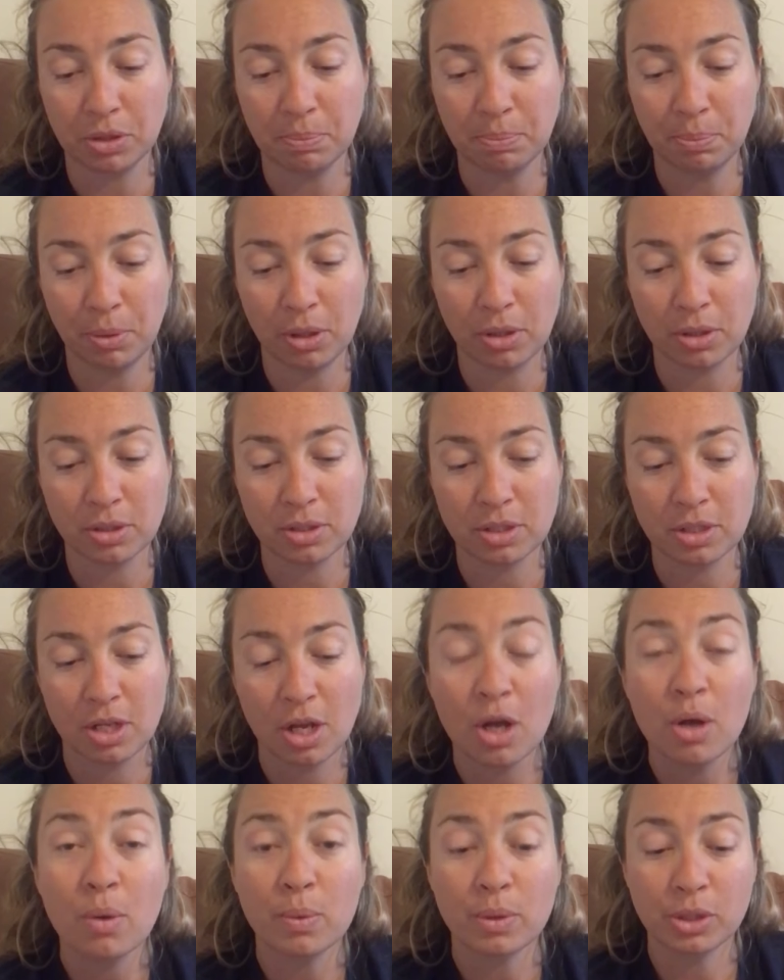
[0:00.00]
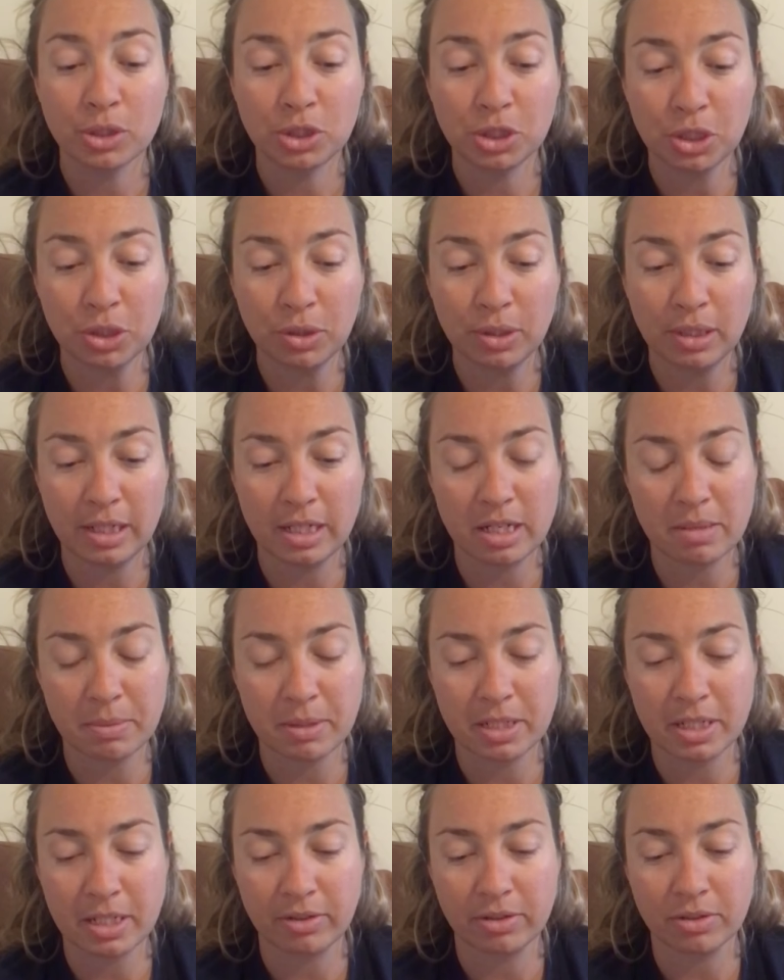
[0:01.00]
the box with shoe cleaning
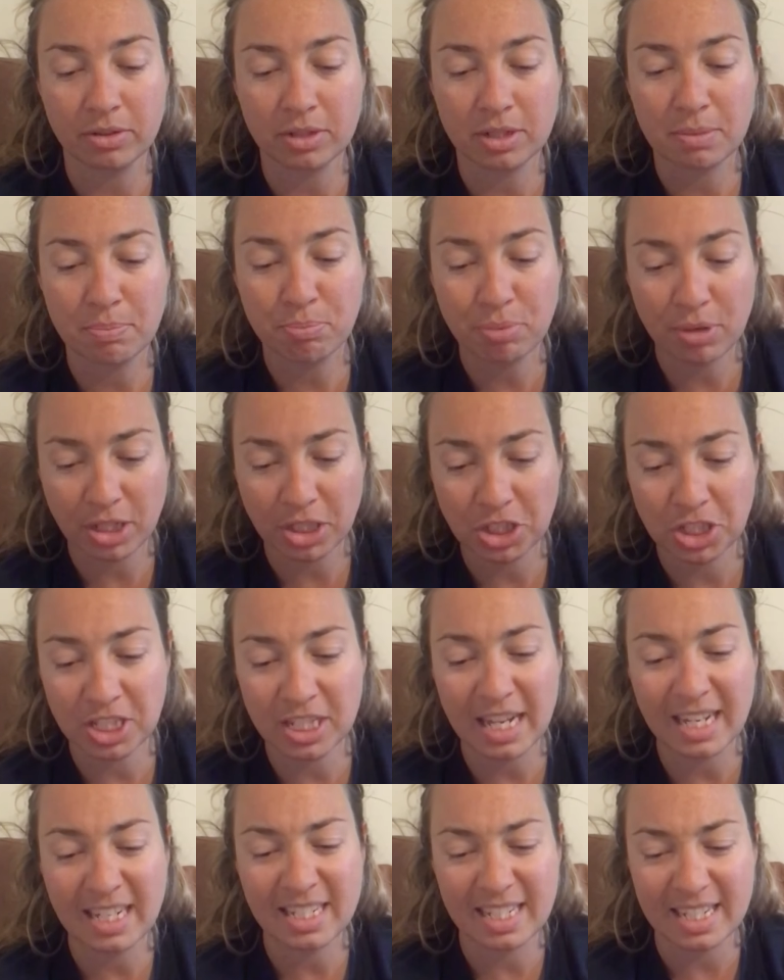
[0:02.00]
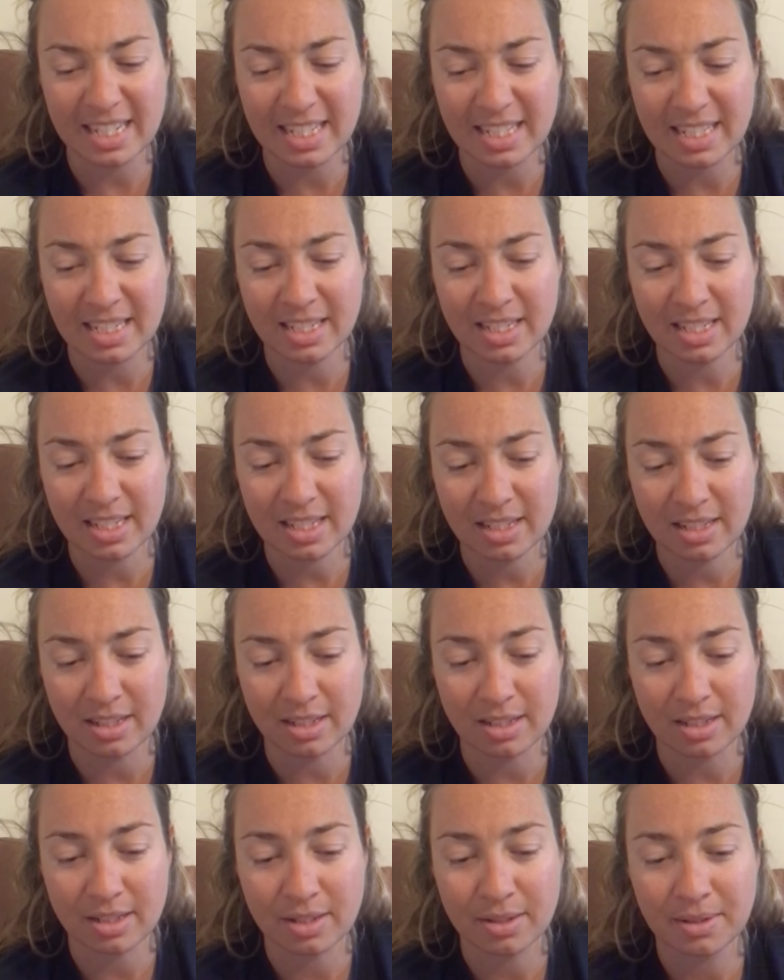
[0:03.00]
materials, brushes and tins and
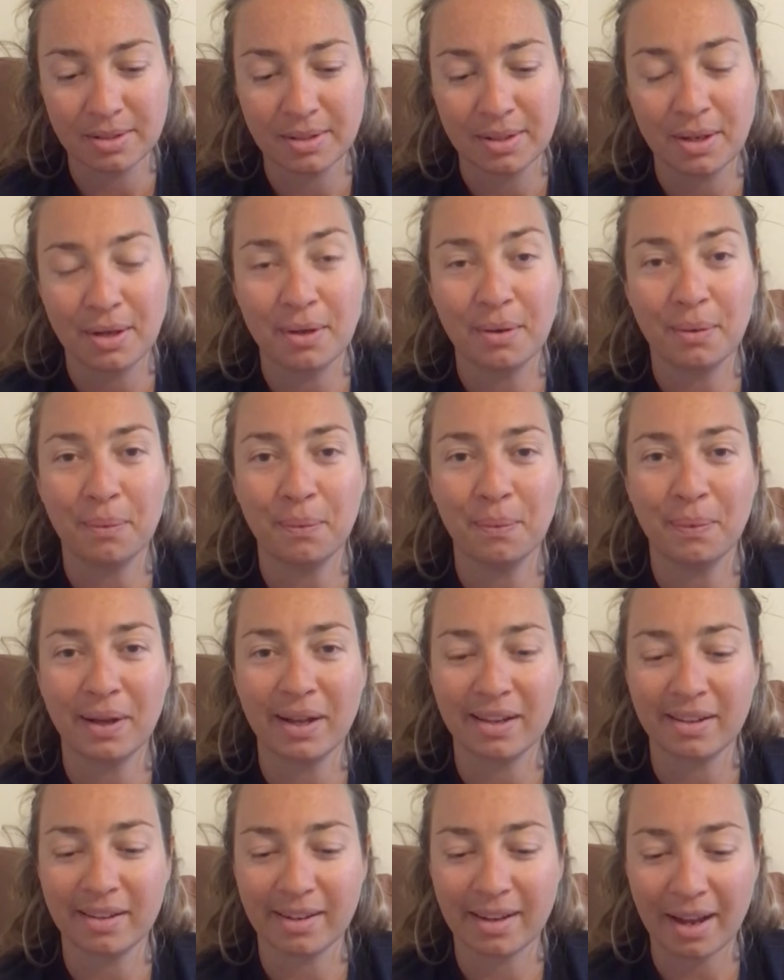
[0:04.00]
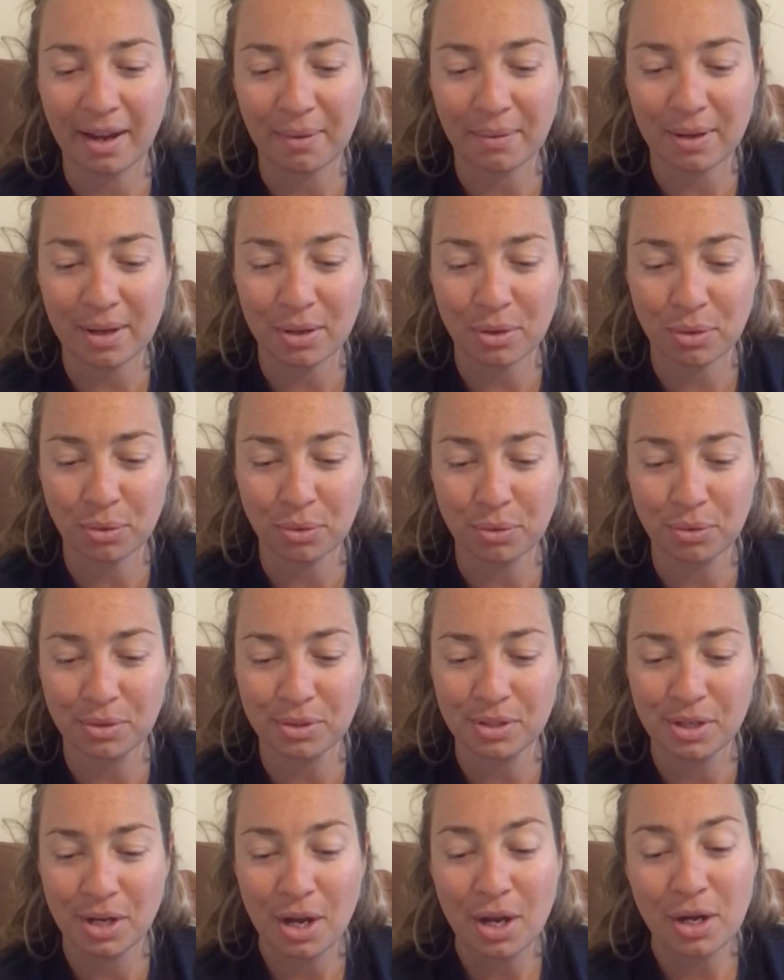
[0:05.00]
dusters. Well now, he thought,
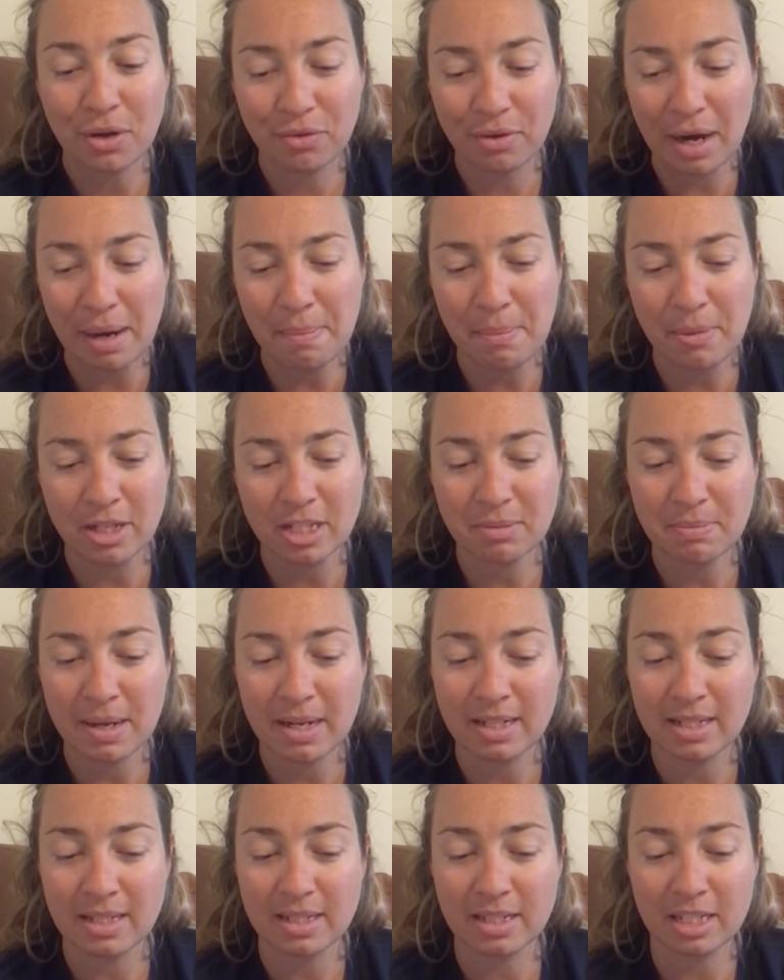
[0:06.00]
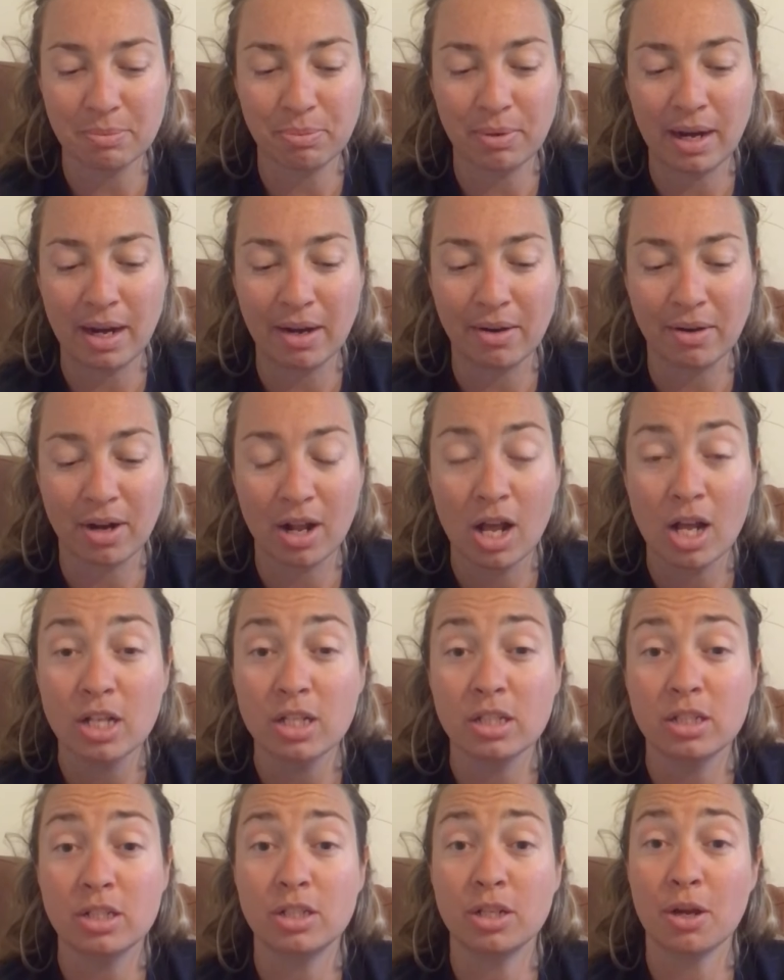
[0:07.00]
Grandma's medicine is brown,
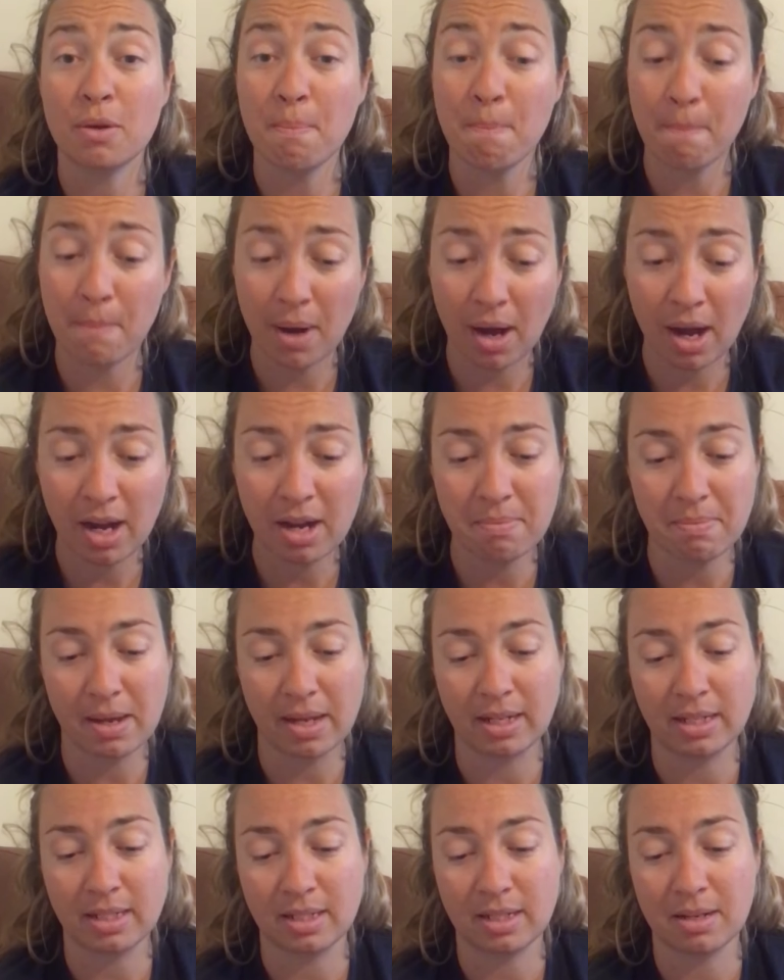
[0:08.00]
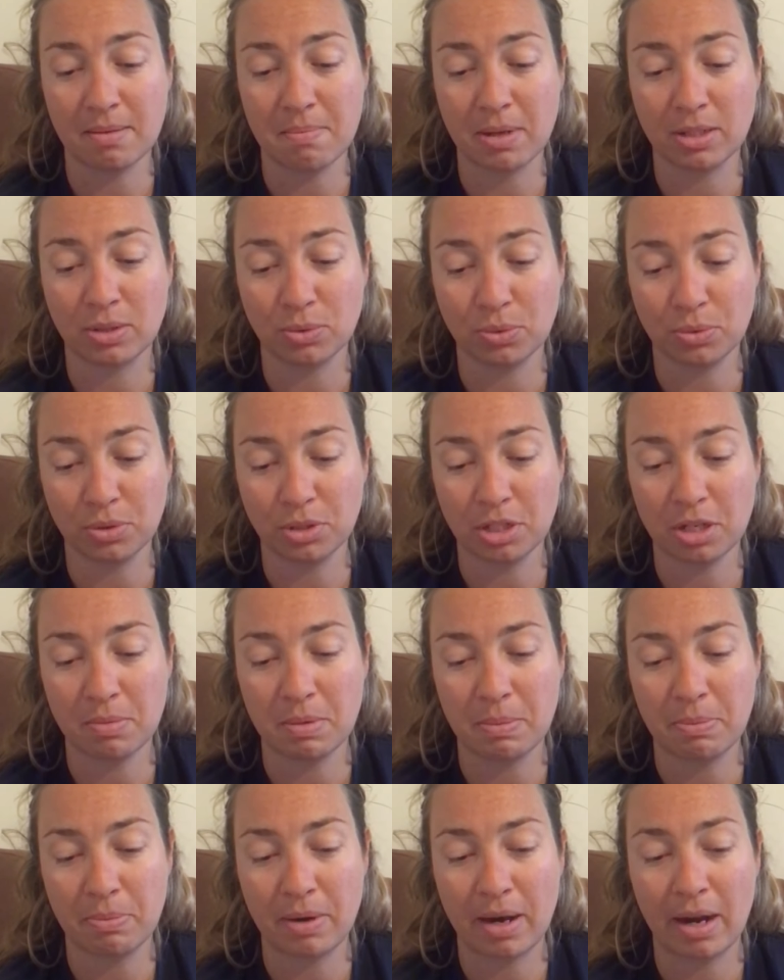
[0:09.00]
so my medicine must also be
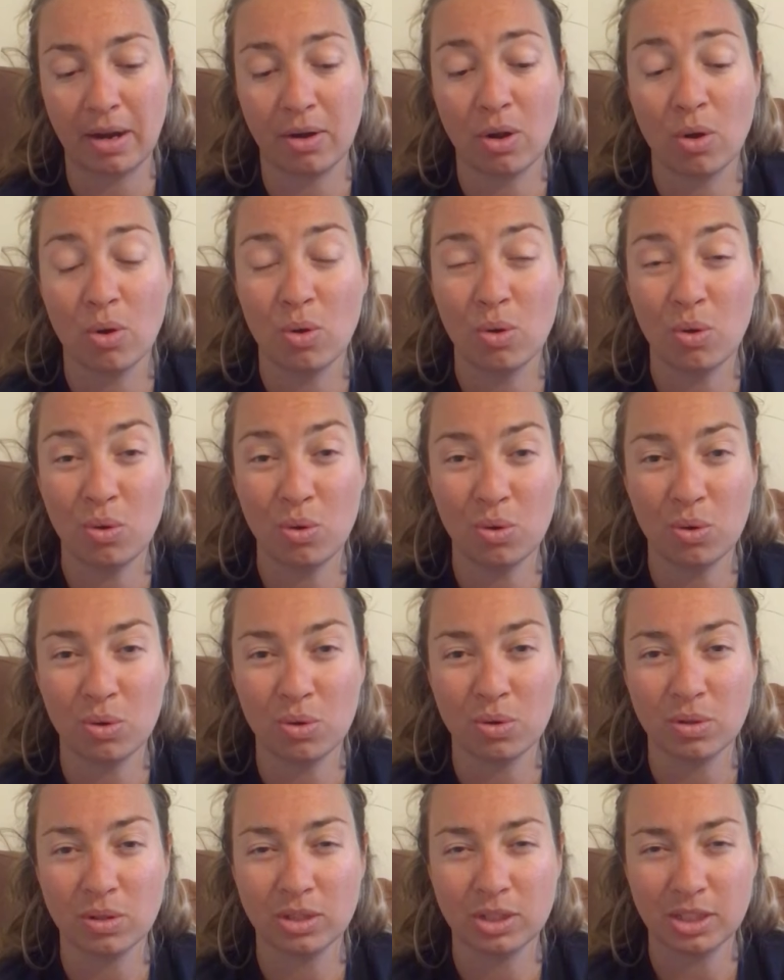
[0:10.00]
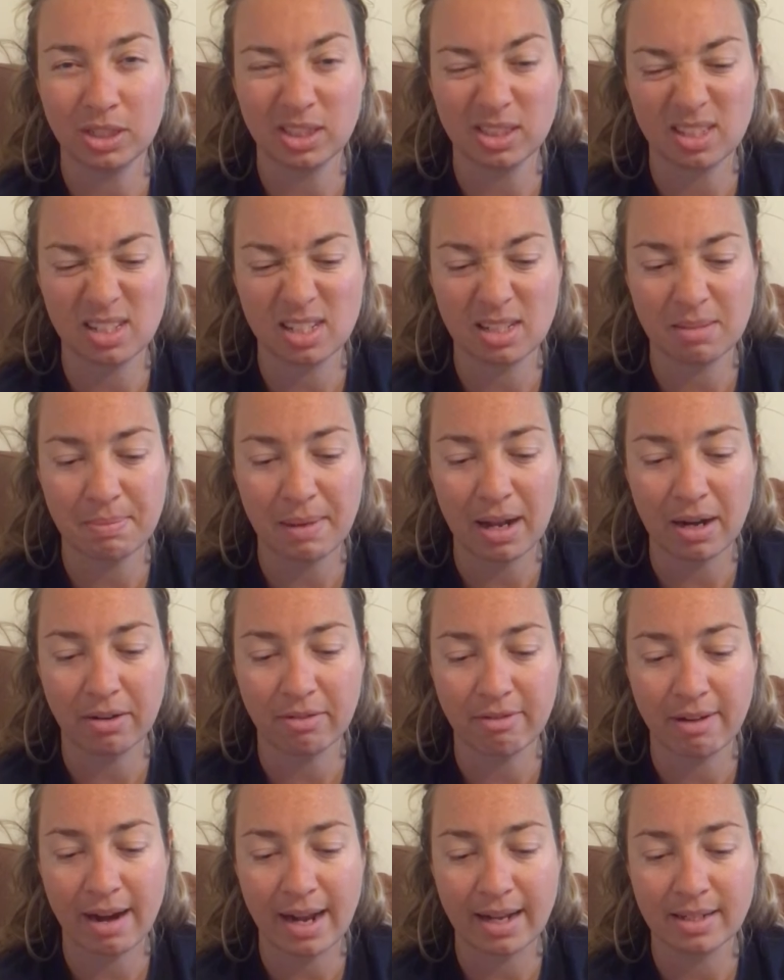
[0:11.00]
brown, or she'll smell
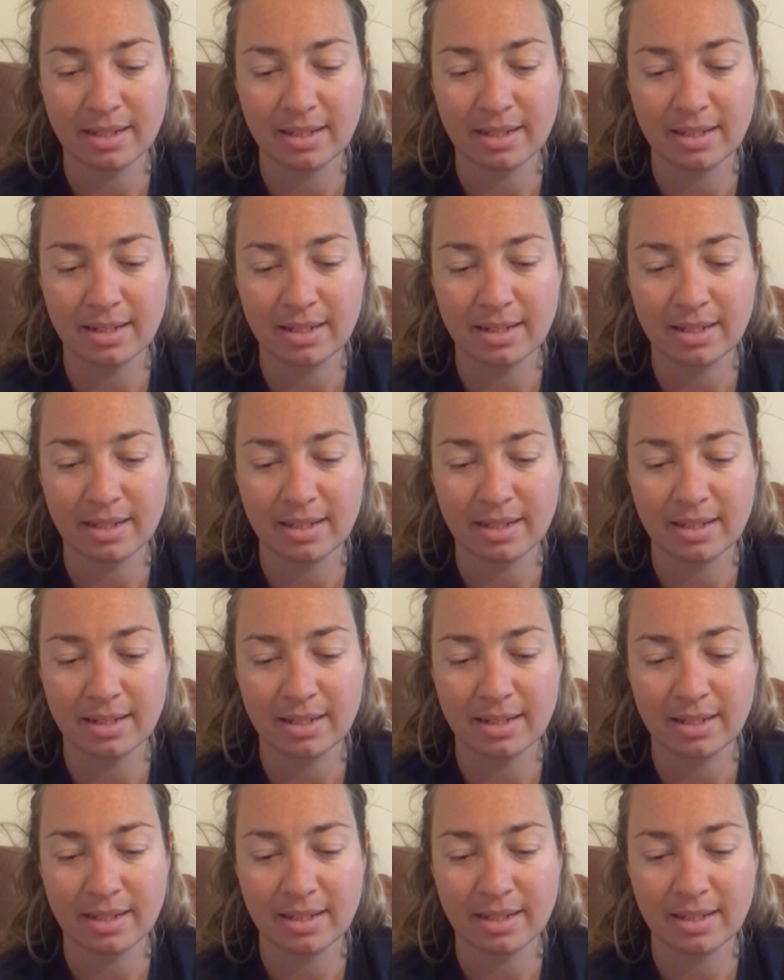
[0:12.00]
a rat.